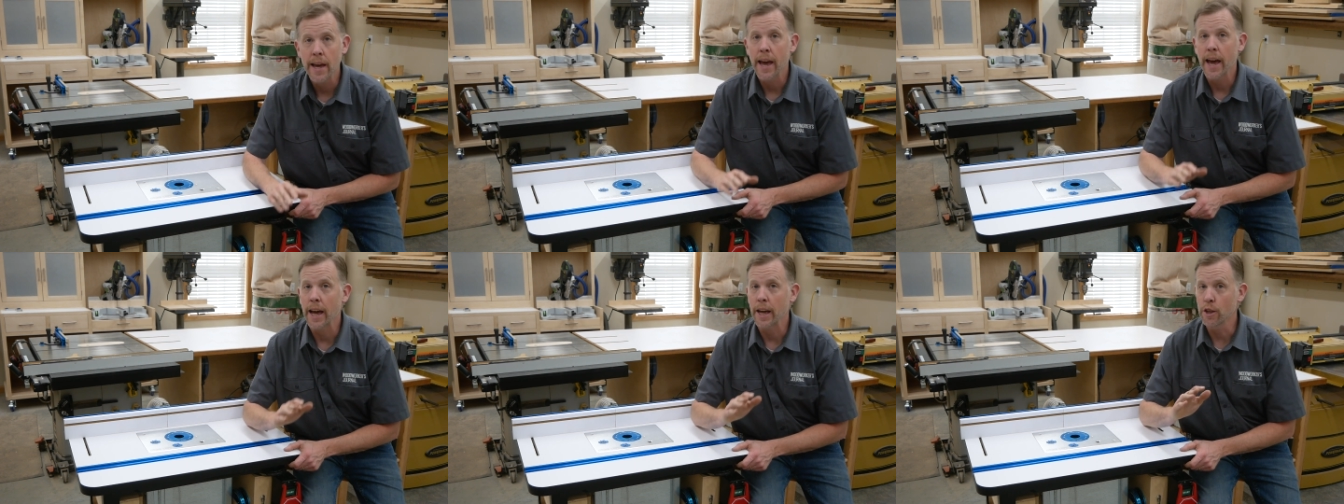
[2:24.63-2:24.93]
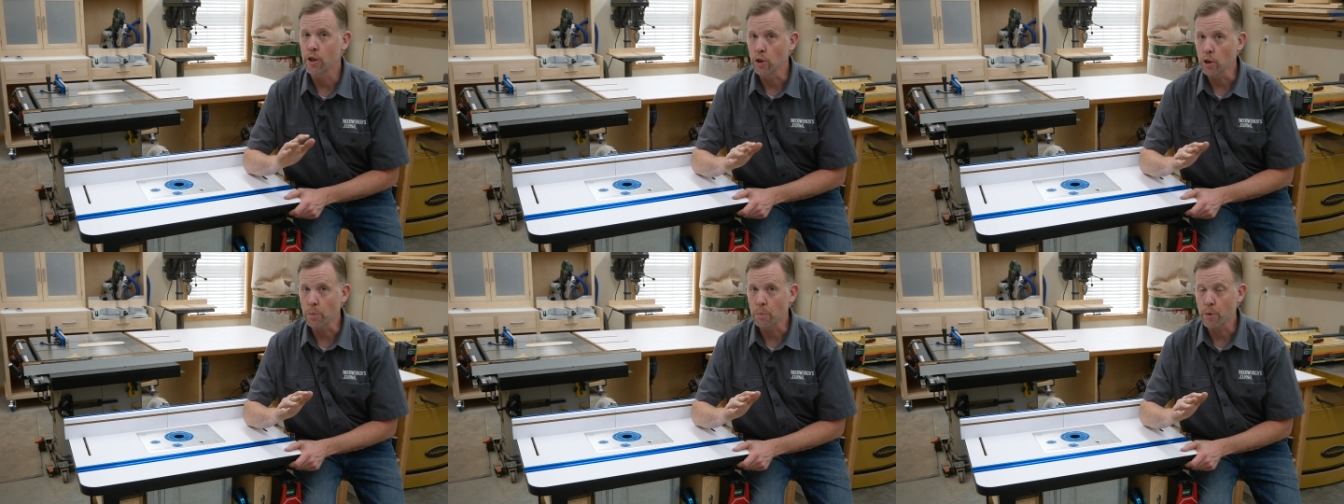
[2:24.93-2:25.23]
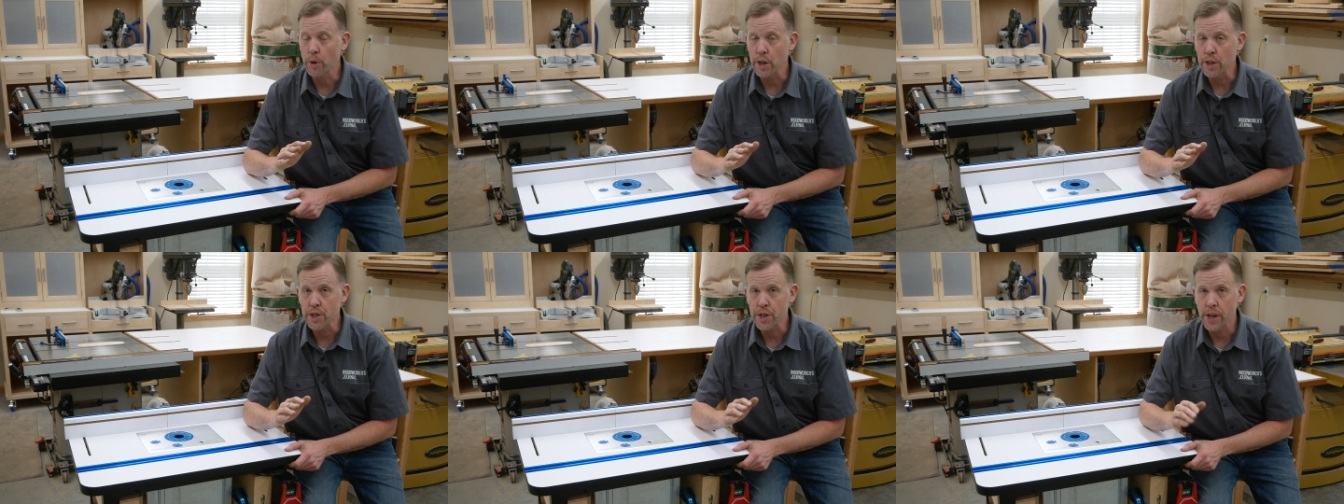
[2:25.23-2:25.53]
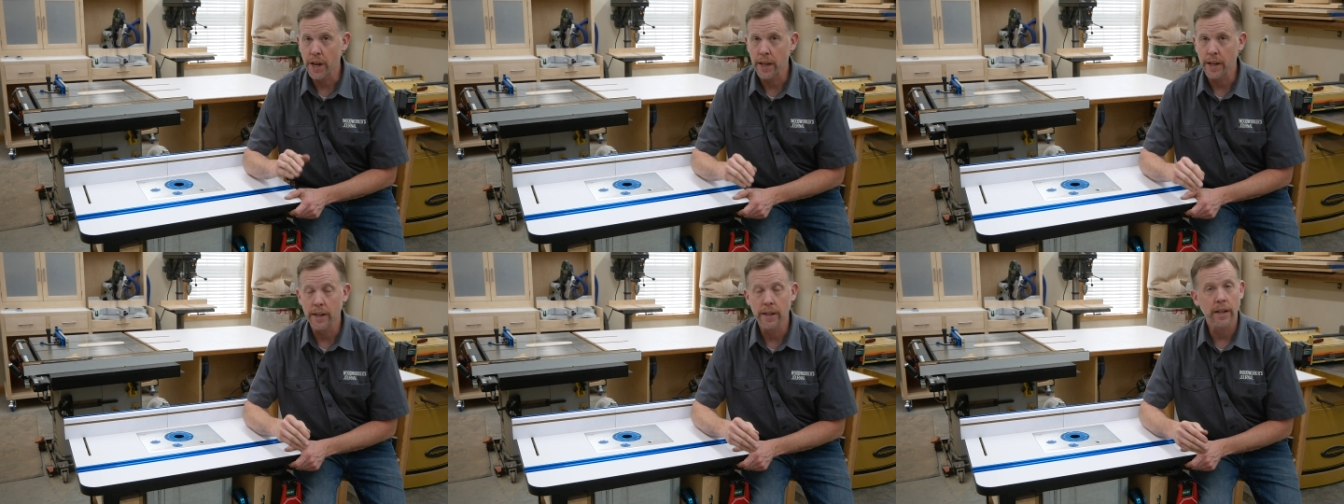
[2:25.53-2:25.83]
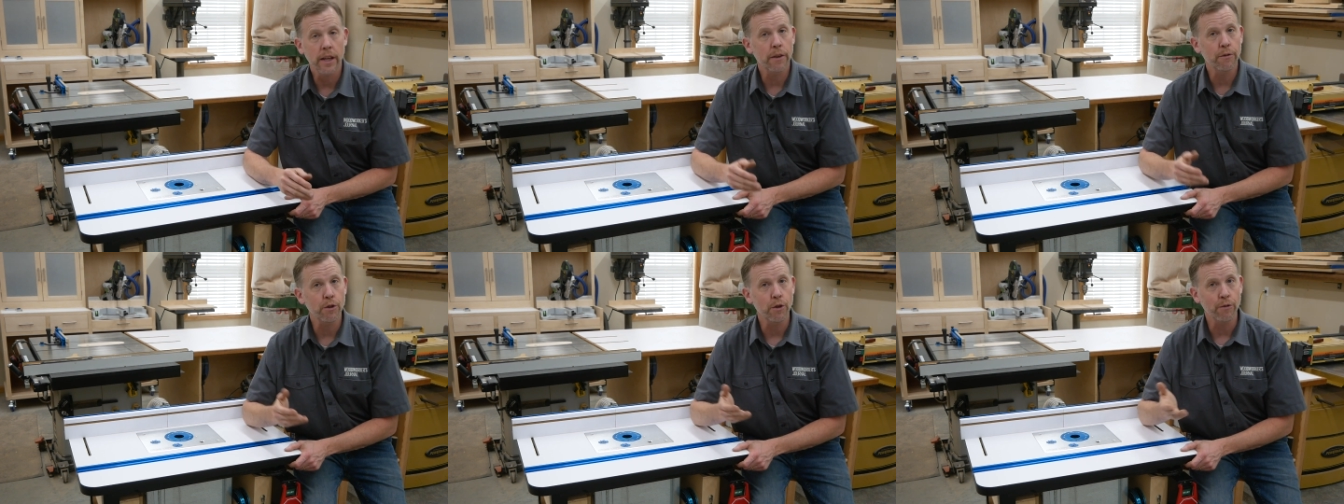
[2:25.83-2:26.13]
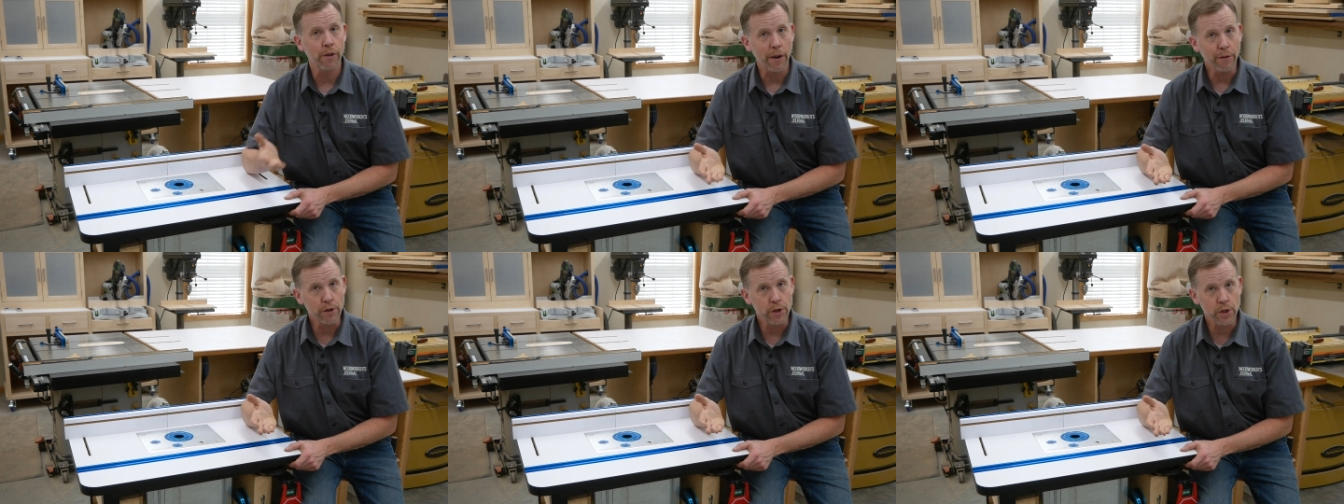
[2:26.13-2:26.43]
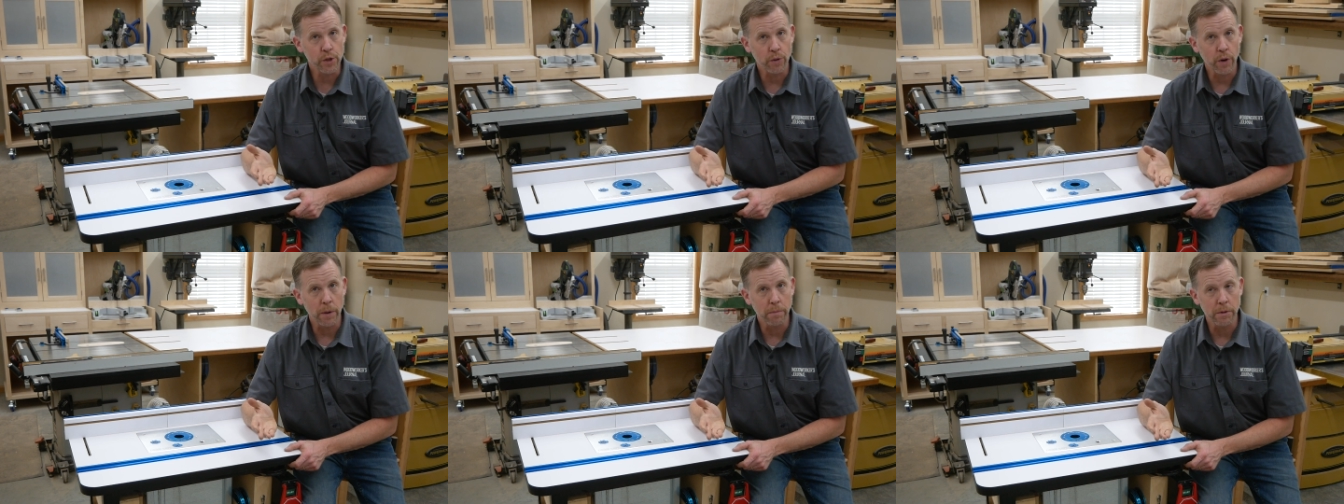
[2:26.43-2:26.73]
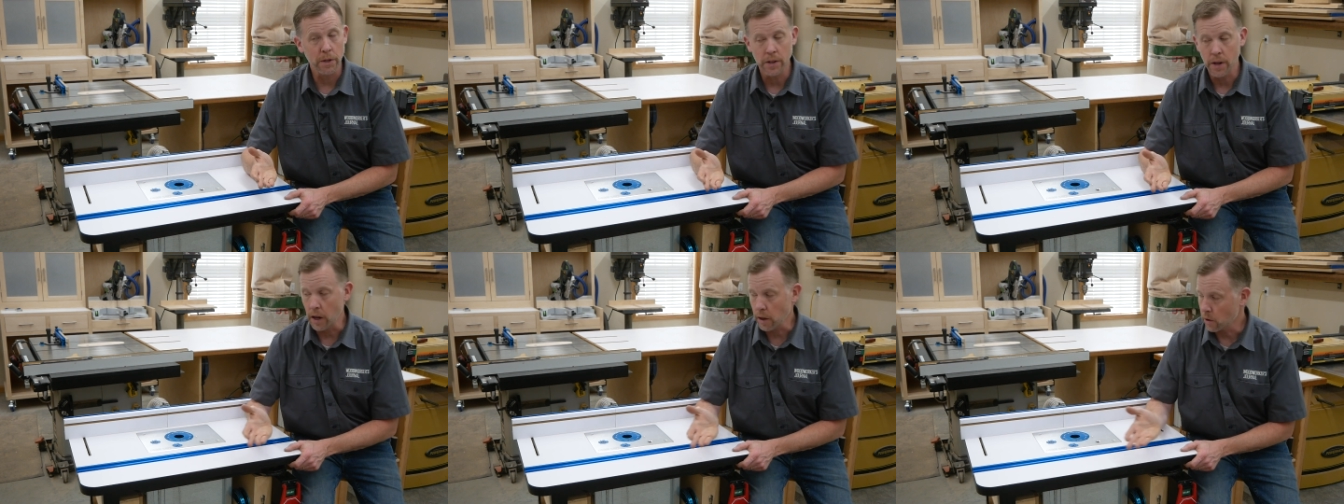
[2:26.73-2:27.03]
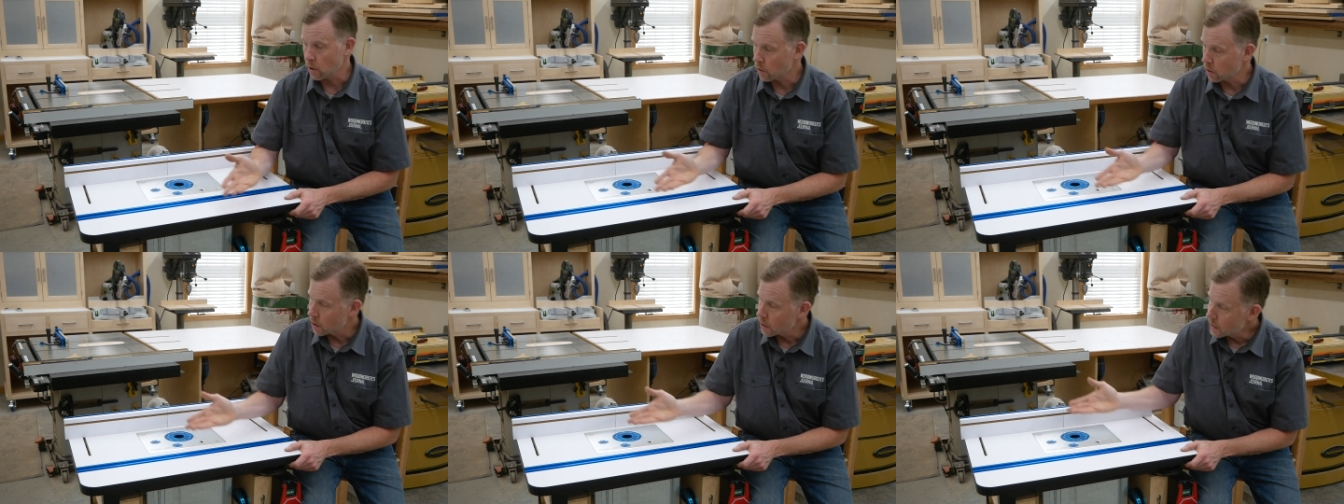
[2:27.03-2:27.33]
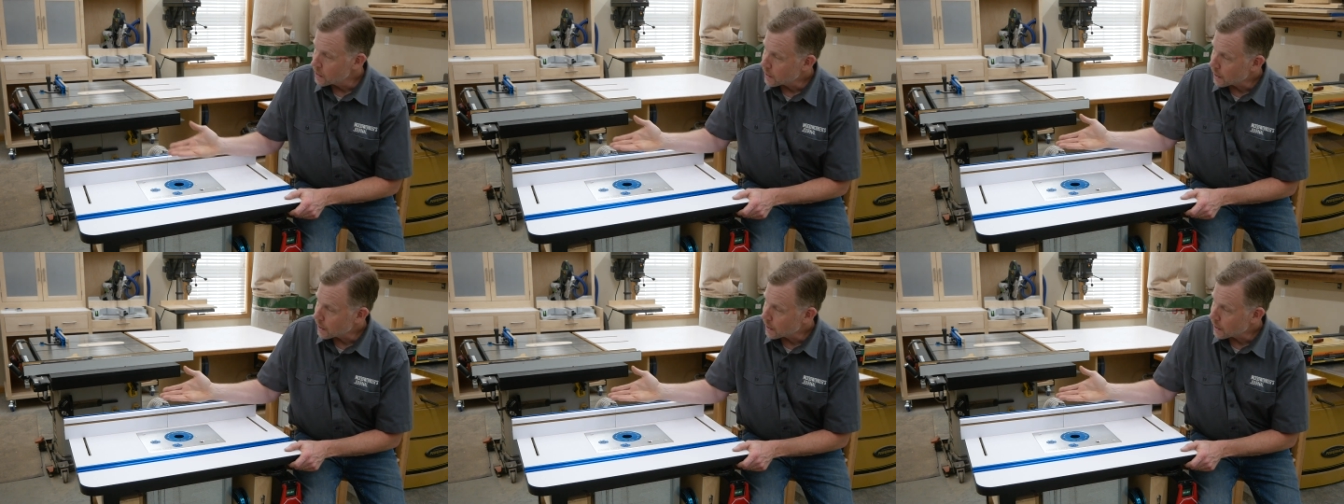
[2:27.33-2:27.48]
and you'll appreciate it if you've ever scraped a knuckle